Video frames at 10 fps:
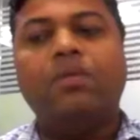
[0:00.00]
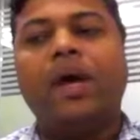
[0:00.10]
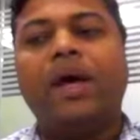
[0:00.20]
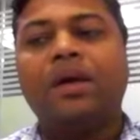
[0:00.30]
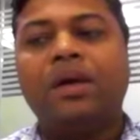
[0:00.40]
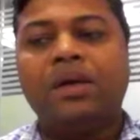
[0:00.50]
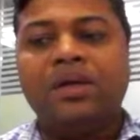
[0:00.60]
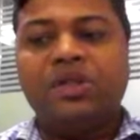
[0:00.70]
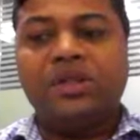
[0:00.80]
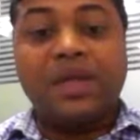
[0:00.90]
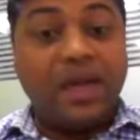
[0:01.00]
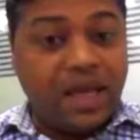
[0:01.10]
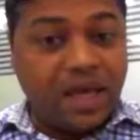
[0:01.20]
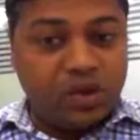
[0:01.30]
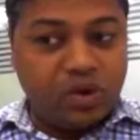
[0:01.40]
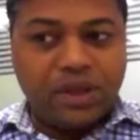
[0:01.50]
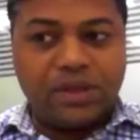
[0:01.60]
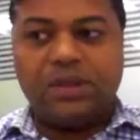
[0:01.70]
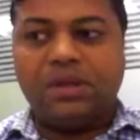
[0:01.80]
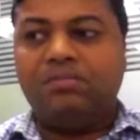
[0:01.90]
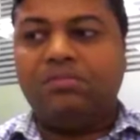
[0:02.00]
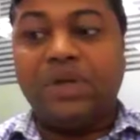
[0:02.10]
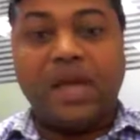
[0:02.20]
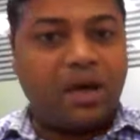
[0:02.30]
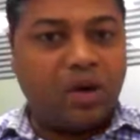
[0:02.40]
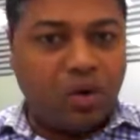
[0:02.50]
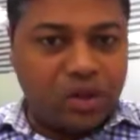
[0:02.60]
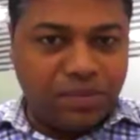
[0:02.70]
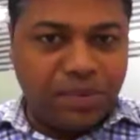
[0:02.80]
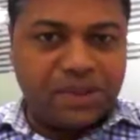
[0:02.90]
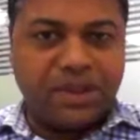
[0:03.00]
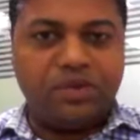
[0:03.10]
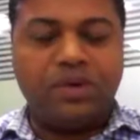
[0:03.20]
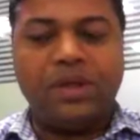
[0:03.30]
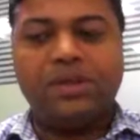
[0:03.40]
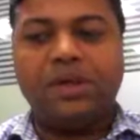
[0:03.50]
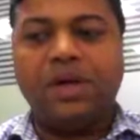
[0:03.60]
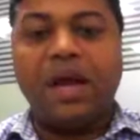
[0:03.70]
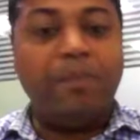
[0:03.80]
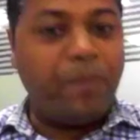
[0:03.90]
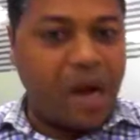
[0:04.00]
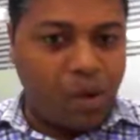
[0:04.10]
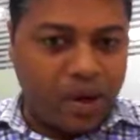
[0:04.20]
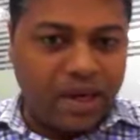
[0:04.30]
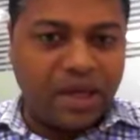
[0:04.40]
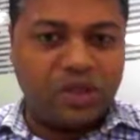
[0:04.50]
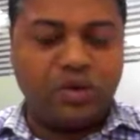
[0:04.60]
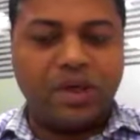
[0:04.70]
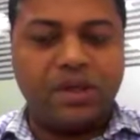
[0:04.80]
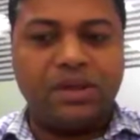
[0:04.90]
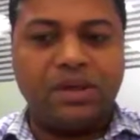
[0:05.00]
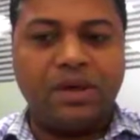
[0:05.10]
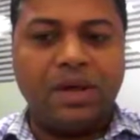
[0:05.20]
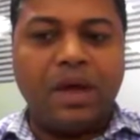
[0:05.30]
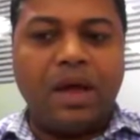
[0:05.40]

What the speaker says: where skilling education, technology based education, empowering education